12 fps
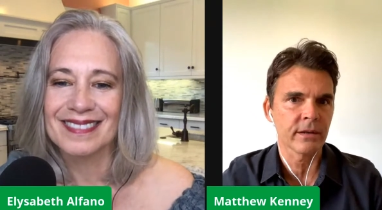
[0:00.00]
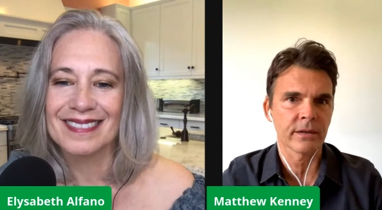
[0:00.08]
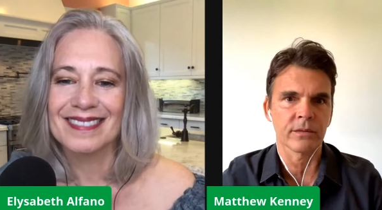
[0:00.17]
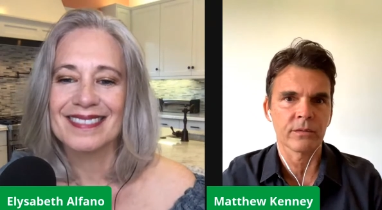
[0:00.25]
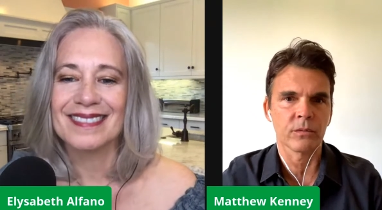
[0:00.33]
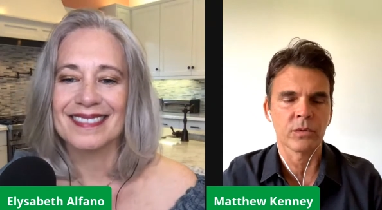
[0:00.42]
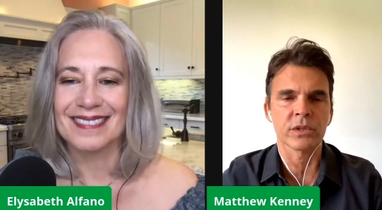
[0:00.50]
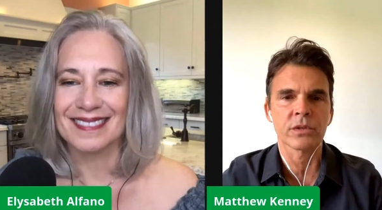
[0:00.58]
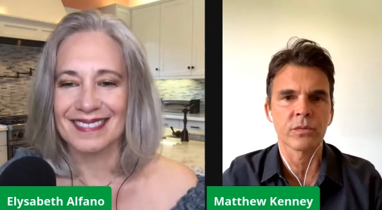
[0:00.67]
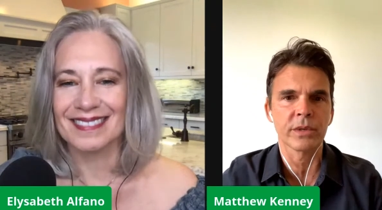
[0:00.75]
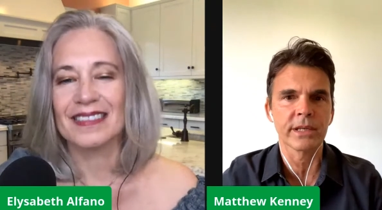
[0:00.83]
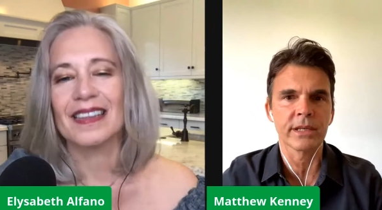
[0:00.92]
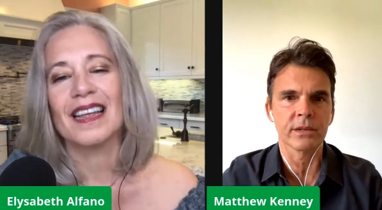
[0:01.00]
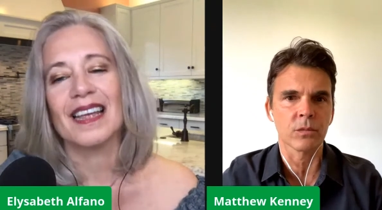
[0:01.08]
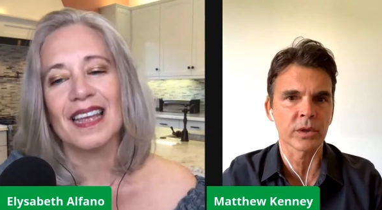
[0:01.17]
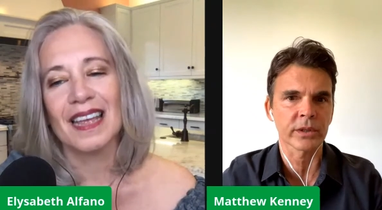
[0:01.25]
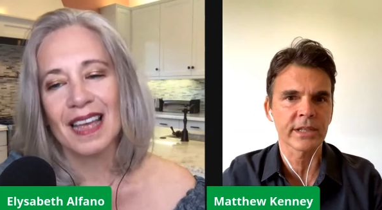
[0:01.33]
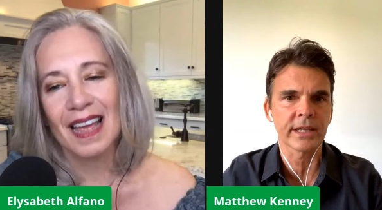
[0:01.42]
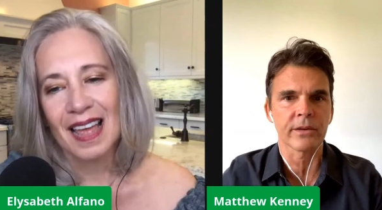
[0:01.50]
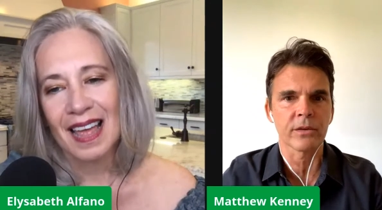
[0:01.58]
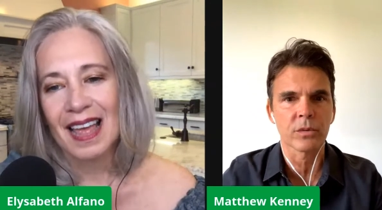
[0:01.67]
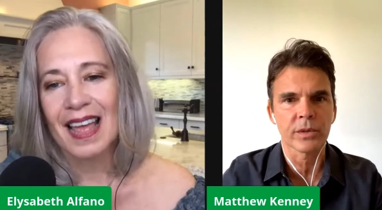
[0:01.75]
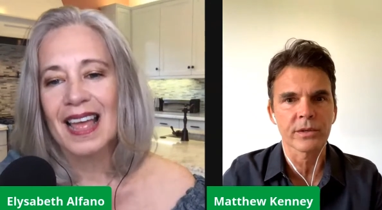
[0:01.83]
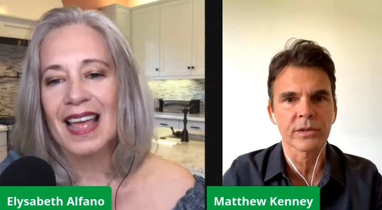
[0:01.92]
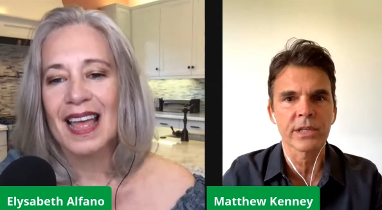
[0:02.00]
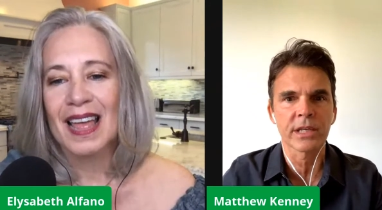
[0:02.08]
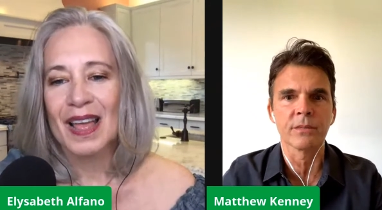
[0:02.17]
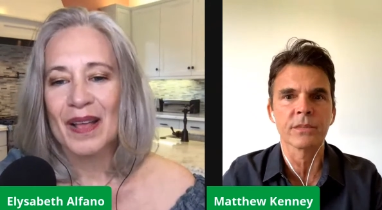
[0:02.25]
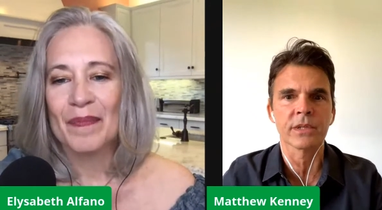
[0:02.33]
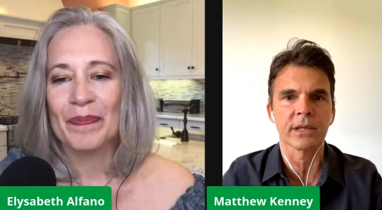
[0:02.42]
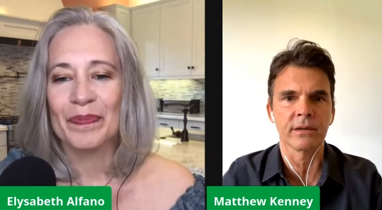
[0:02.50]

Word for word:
Speaker 1: Like, once we work together with their teams